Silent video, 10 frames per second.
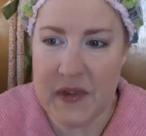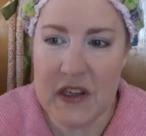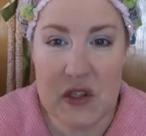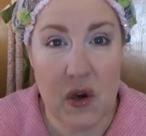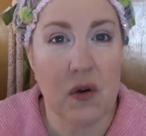
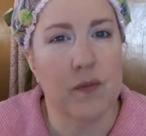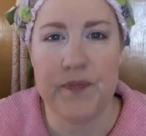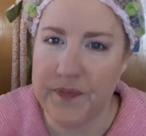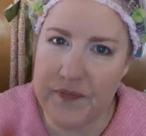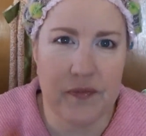So
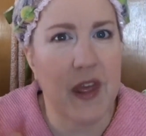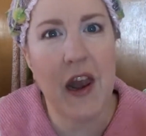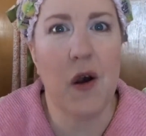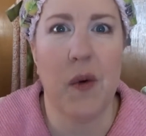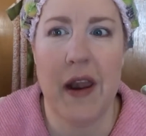
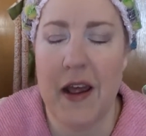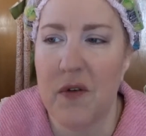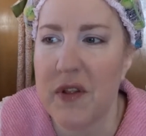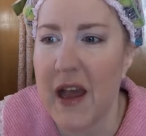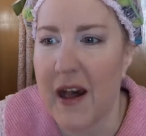that all went on
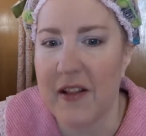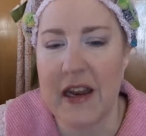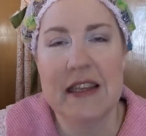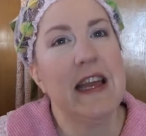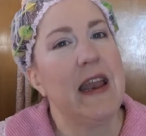over the
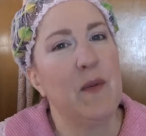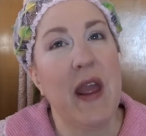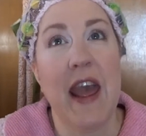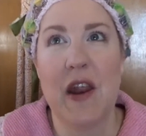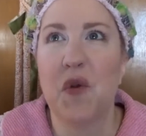holidays, and
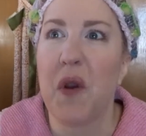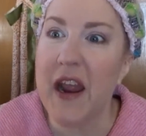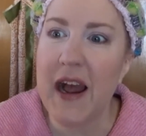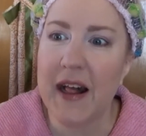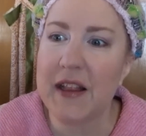we had a
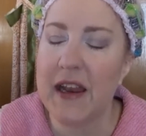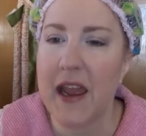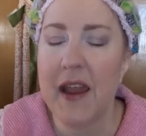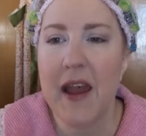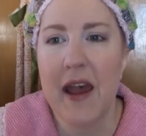great
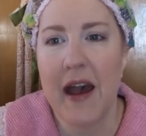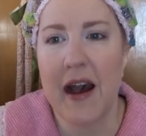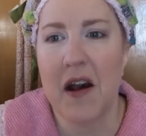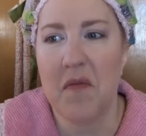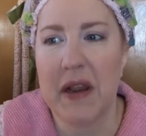holiday.
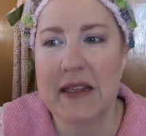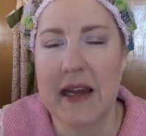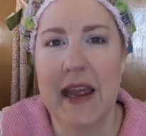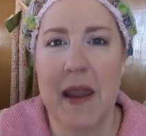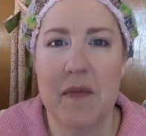Um, my
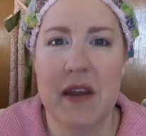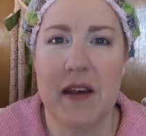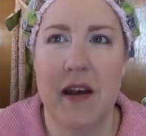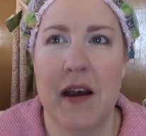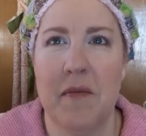son came
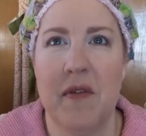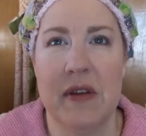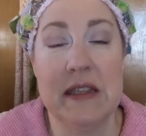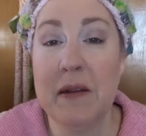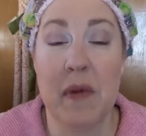to um,
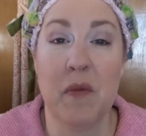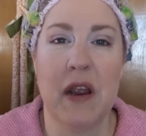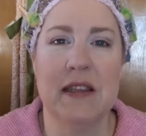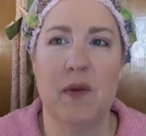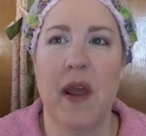visit. Remember,
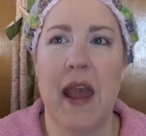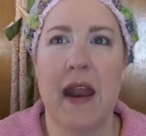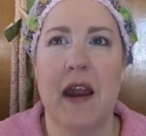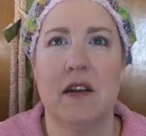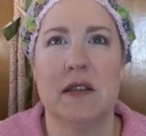I said we
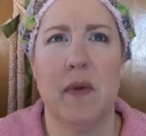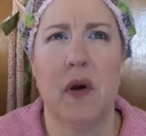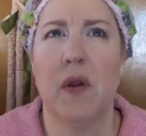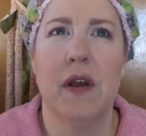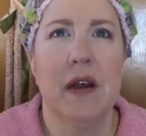had ours
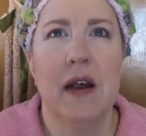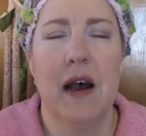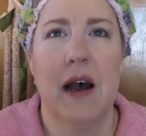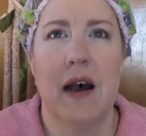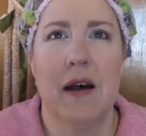about
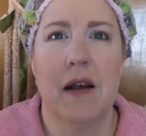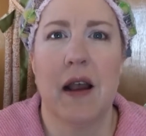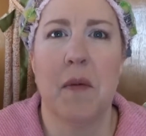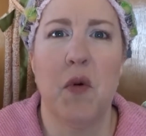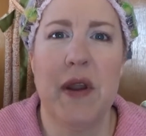uh,
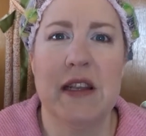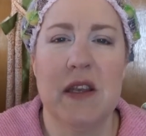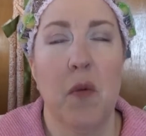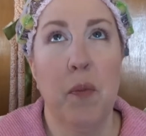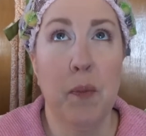a couple
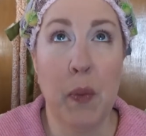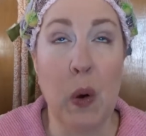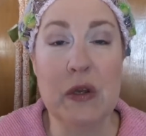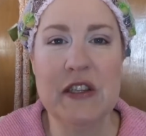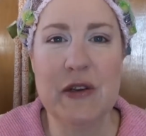weeks
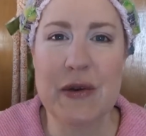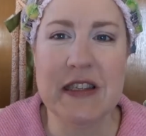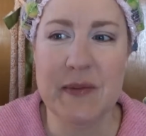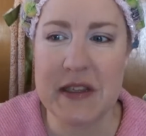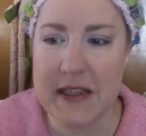post
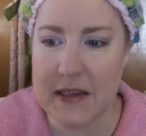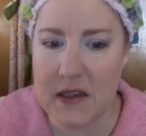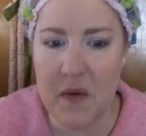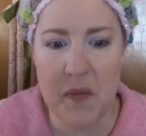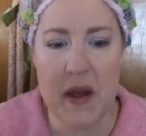Christmas
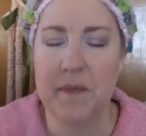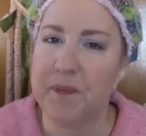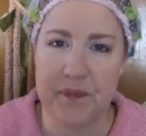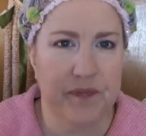season, but